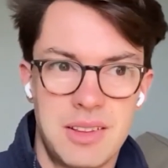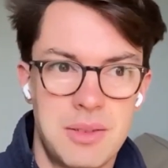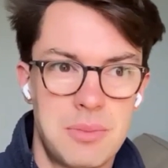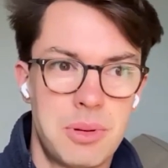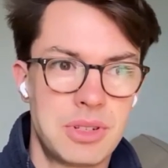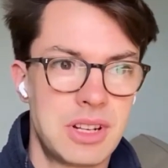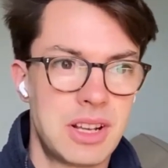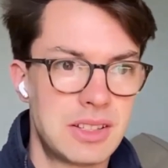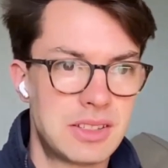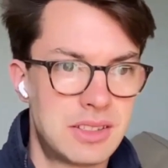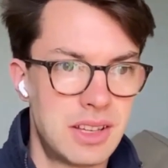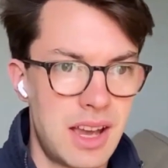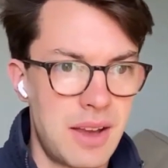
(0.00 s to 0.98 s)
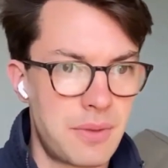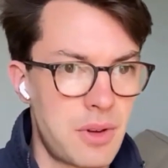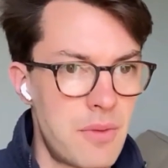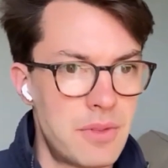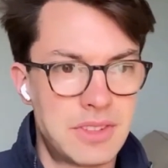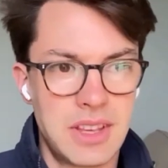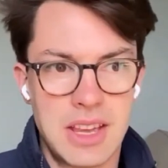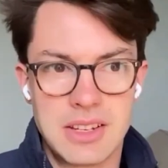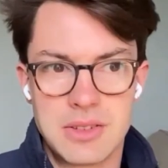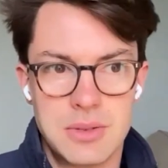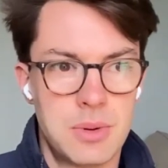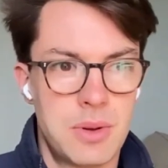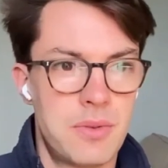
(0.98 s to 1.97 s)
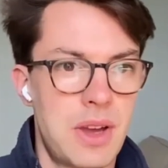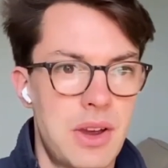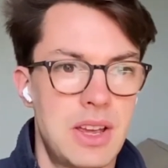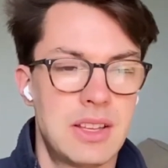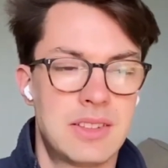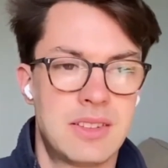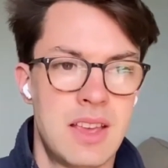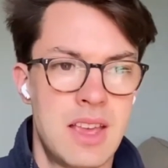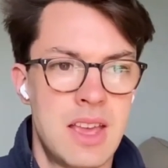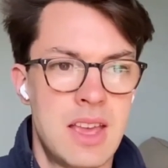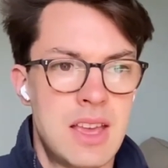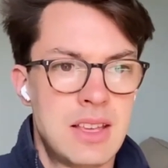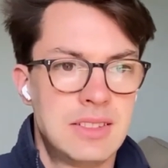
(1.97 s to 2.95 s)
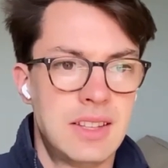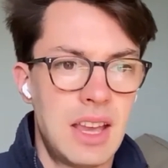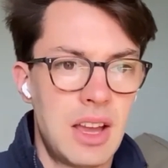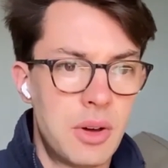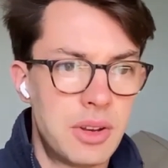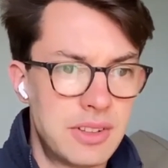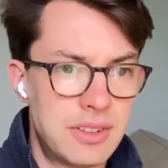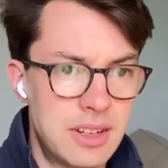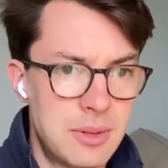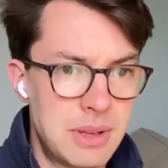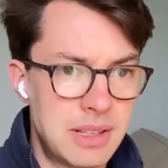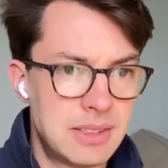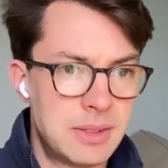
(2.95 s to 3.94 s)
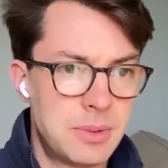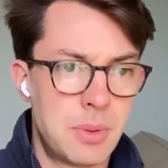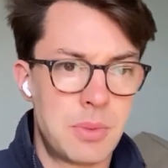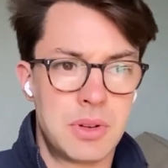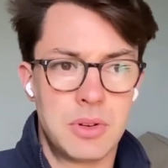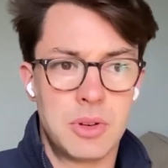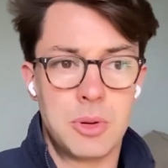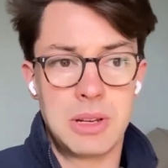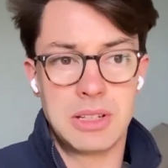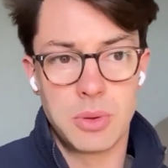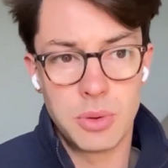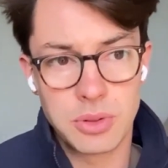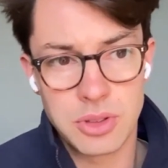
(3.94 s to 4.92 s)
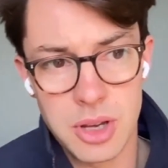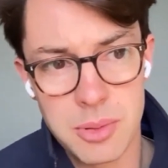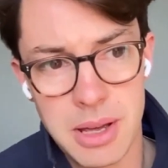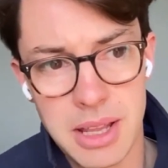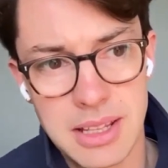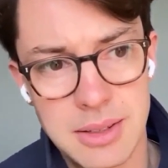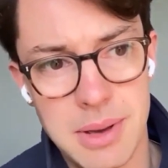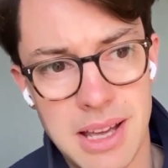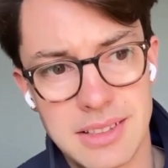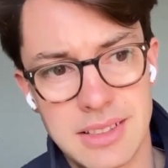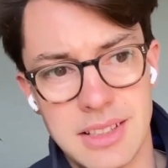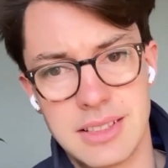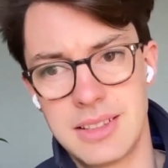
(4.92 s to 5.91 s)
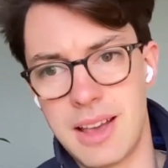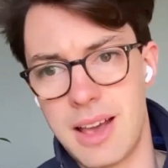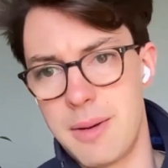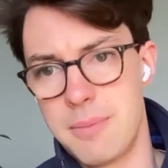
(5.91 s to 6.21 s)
pushing us to have conversations with various stakeholders in the business we wouldn't normally talk to about these matters,